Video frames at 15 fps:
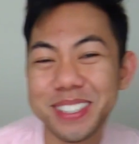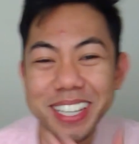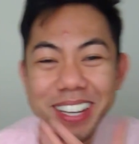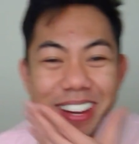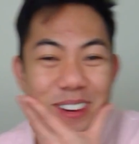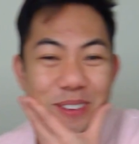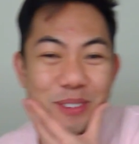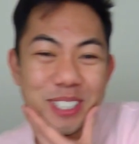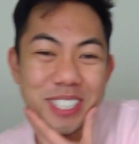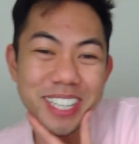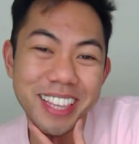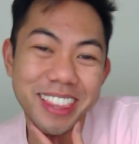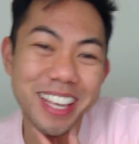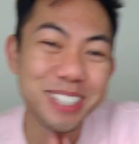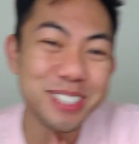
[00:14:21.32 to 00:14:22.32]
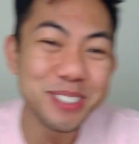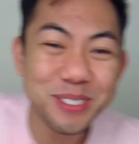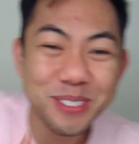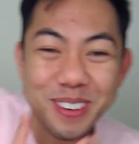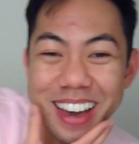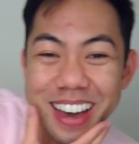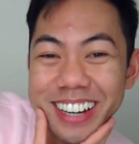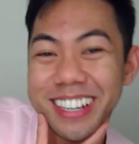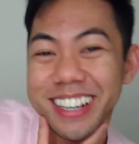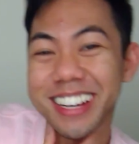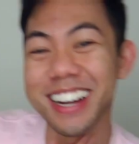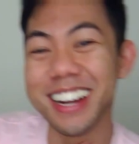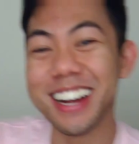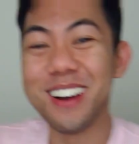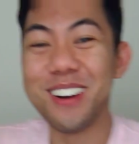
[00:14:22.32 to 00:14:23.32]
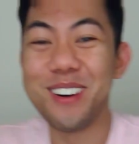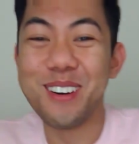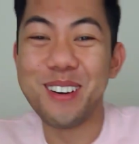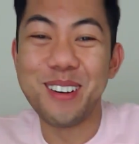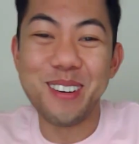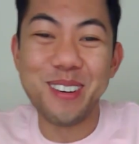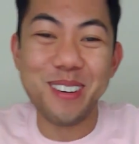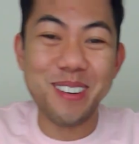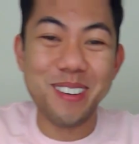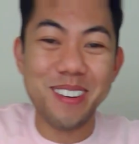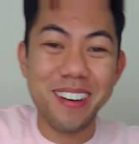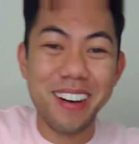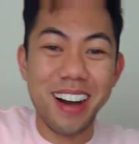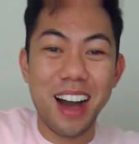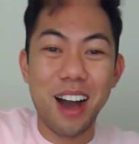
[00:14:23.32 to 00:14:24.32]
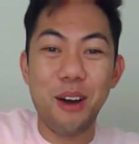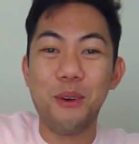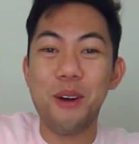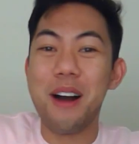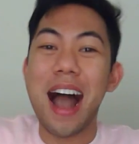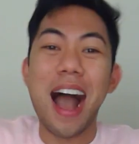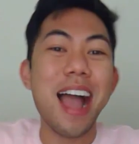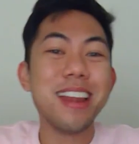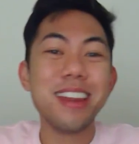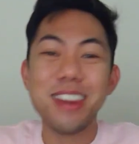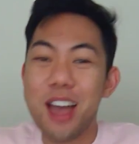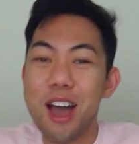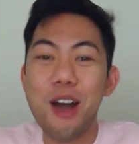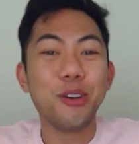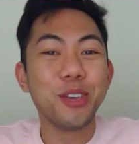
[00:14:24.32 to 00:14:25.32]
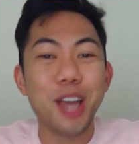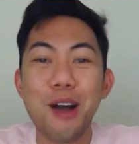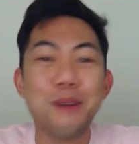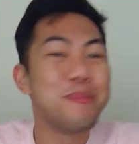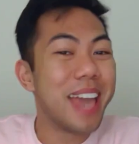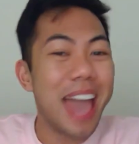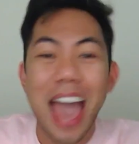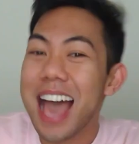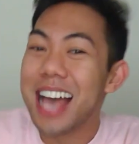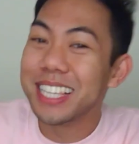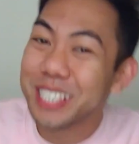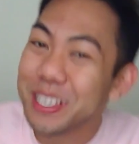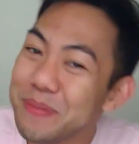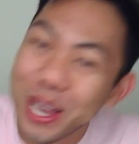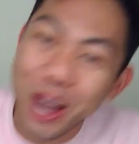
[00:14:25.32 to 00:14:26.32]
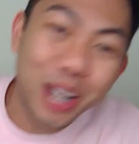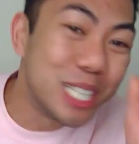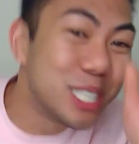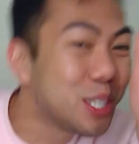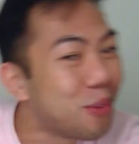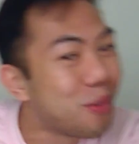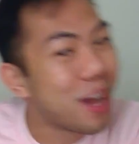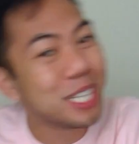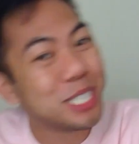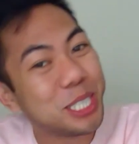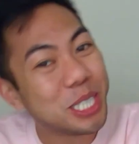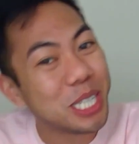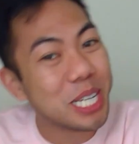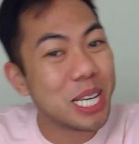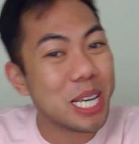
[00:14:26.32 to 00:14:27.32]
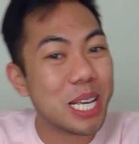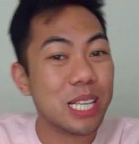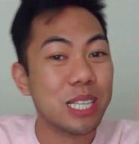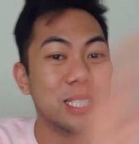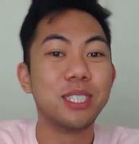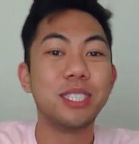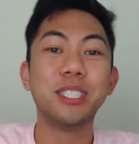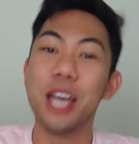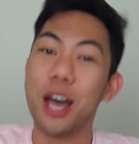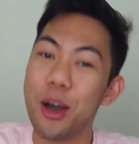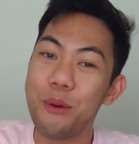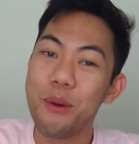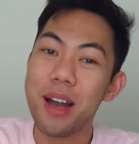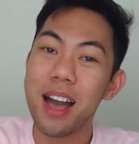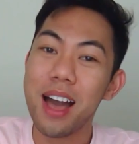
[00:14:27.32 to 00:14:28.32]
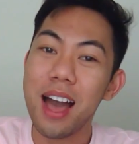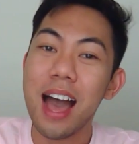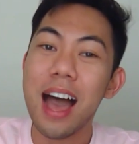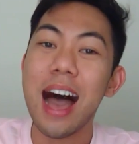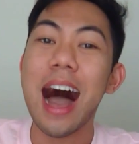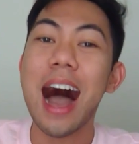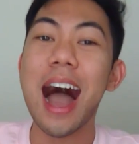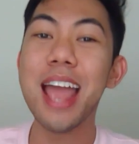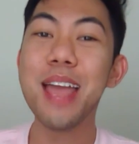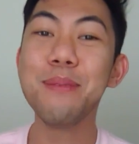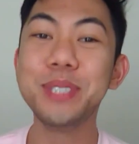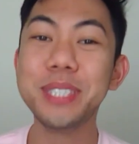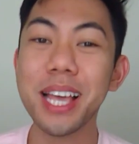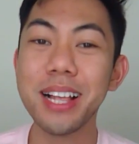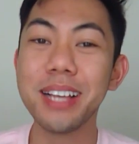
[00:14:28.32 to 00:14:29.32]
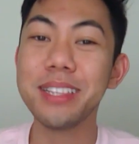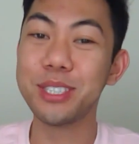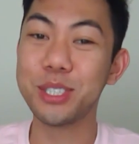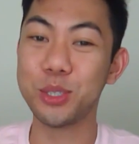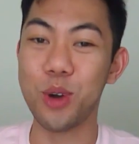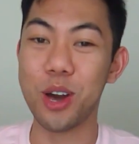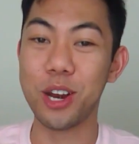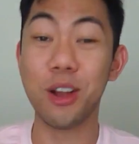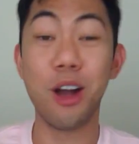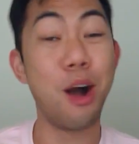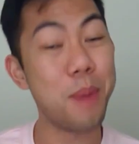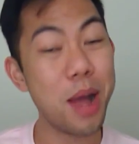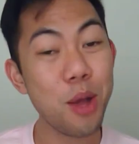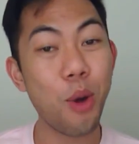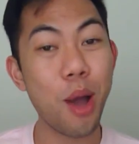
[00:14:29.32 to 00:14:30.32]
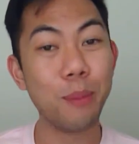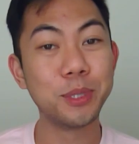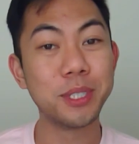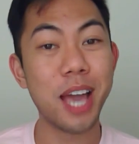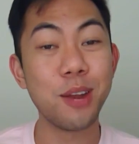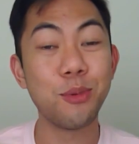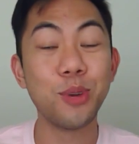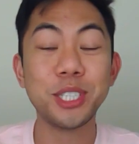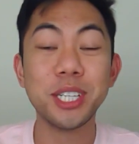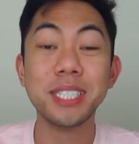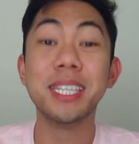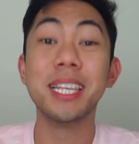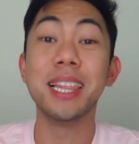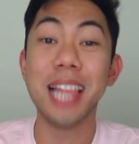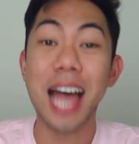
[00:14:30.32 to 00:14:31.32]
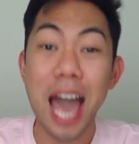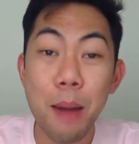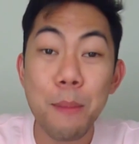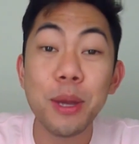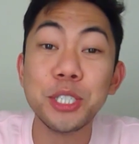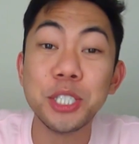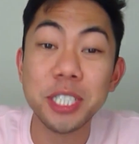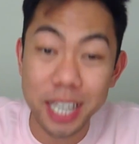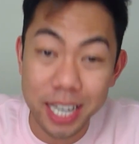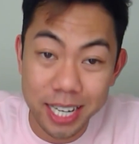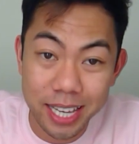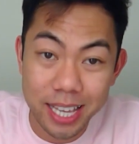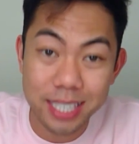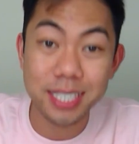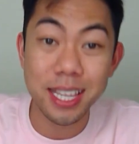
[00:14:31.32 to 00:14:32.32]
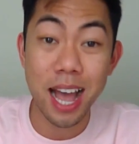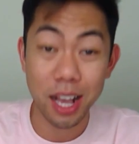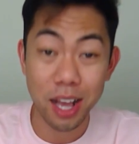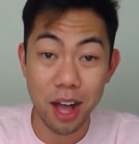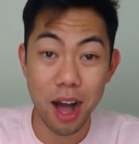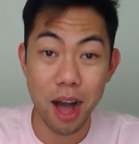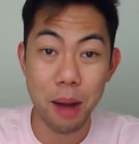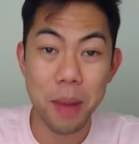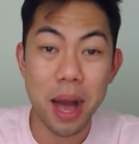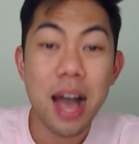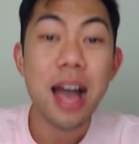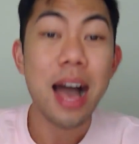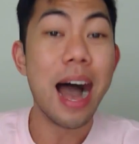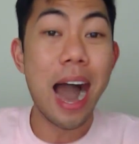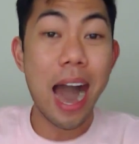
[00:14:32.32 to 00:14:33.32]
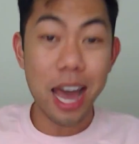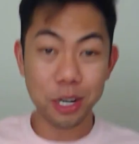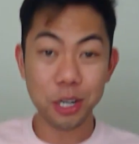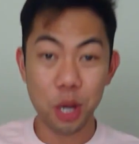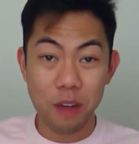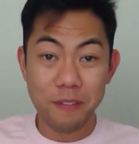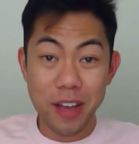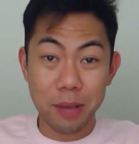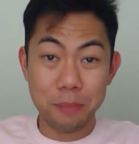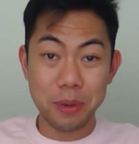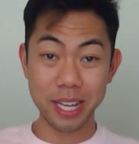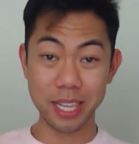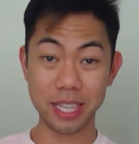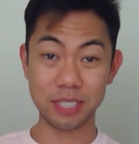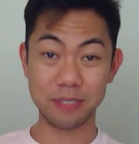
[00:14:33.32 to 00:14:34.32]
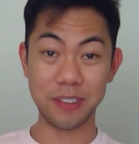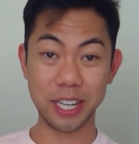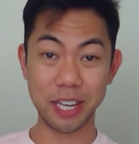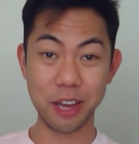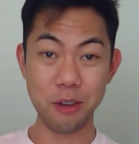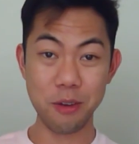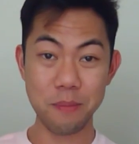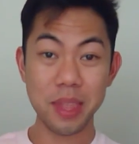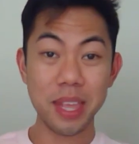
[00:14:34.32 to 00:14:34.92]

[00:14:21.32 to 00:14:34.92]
Darrion, where'd you get that sweater? Oh, well, I know y'all be asking me all these questions. So, I am selling this sweater on my website, which is labshenanigans.com. I don't know if I can put it in this video.